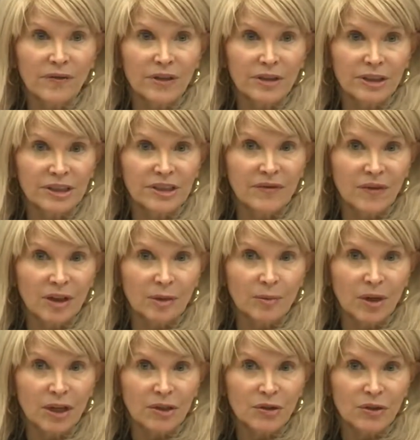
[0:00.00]
least developed
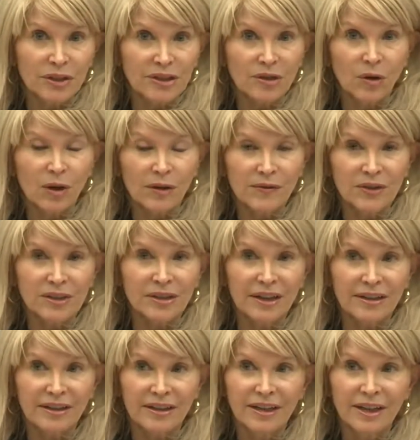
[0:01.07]
countries. All of a
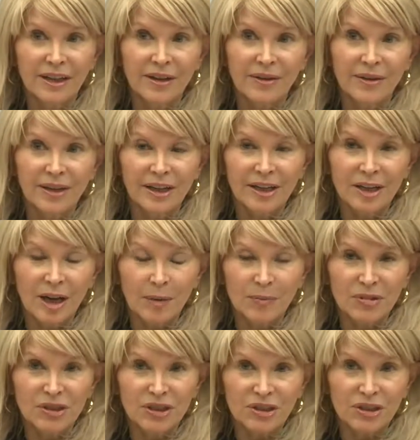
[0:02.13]
sudden, the
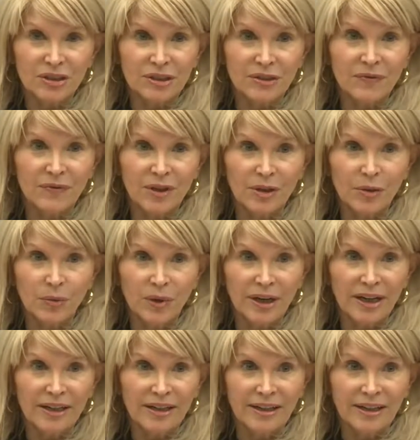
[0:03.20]
oppositions fell
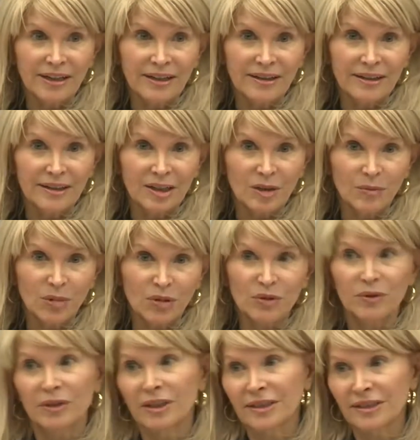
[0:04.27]
away and the
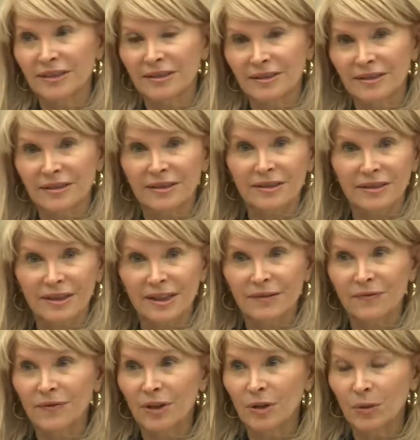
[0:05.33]
compulsory licenses kind
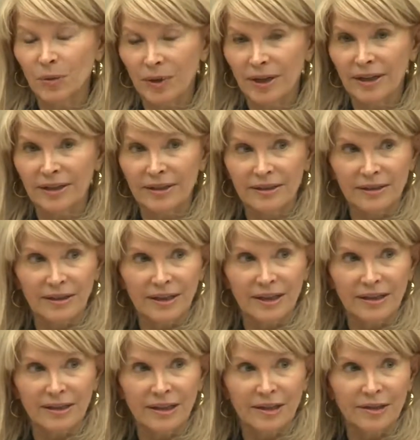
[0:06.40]
of fell away
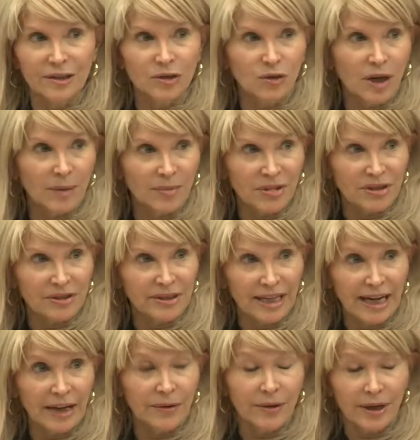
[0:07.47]
and the drama's
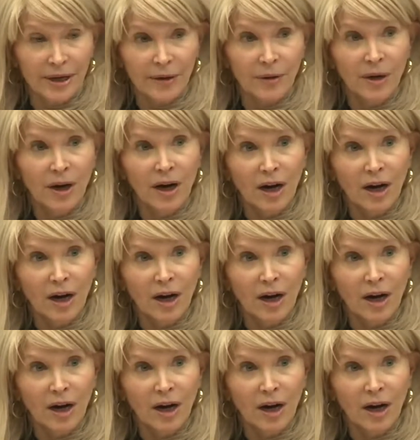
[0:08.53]
down now.